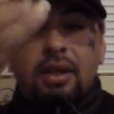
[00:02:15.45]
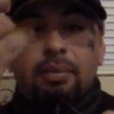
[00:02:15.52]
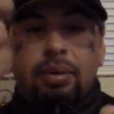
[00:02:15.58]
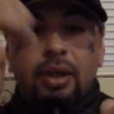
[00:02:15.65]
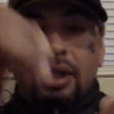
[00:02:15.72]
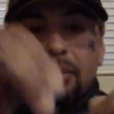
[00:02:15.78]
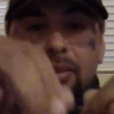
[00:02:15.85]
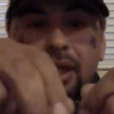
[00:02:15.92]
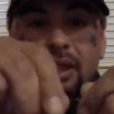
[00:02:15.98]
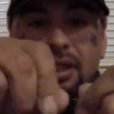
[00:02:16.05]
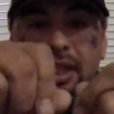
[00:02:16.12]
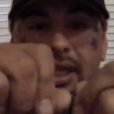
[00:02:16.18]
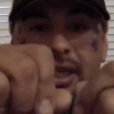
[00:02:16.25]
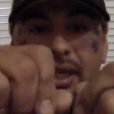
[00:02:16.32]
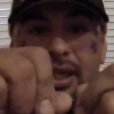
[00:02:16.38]
Pretty much,
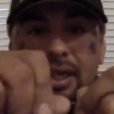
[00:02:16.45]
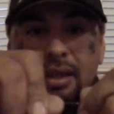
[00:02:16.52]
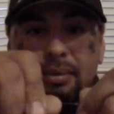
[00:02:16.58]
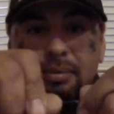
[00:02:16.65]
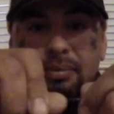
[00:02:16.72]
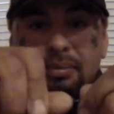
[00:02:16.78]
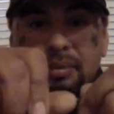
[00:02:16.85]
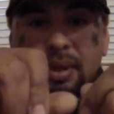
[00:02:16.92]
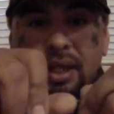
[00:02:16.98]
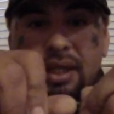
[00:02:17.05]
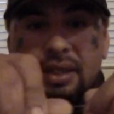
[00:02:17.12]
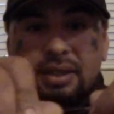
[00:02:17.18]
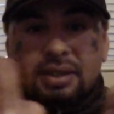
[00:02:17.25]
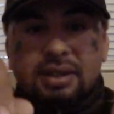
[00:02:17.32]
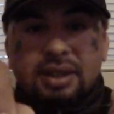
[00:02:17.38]
I
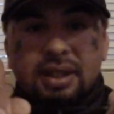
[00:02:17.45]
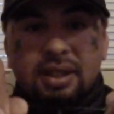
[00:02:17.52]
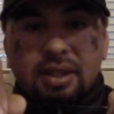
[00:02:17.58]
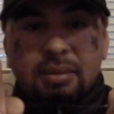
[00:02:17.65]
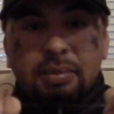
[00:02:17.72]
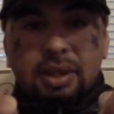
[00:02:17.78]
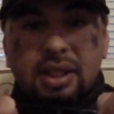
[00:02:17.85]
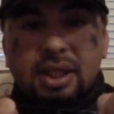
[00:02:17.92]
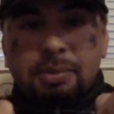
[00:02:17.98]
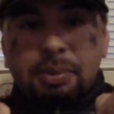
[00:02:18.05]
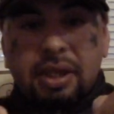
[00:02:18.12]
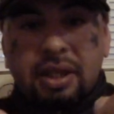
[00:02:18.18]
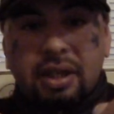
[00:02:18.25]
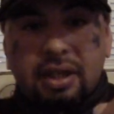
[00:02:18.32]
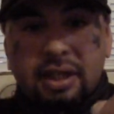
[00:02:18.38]
use a little bit of
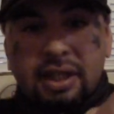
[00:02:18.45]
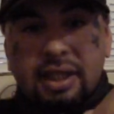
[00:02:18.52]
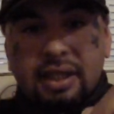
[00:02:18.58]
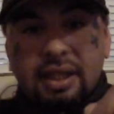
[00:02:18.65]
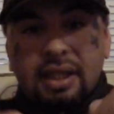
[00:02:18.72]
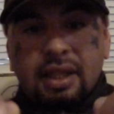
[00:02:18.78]
spit on it.